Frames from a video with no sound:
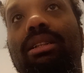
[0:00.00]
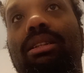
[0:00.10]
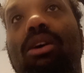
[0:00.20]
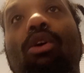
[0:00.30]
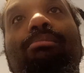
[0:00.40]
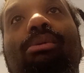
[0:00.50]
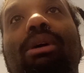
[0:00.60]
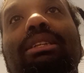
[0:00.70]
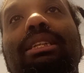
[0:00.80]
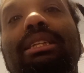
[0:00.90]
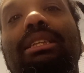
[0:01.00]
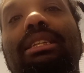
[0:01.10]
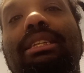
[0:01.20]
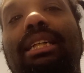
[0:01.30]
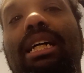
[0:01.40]
The whole point to this
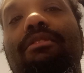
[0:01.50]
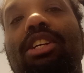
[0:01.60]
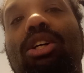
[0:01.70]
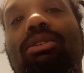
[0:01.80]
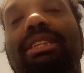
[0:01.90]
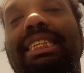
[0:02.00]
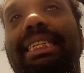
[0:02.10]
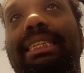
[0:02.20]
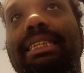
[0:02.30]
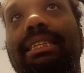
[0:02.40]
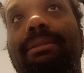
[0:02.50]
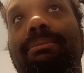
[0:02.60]
entire video is this: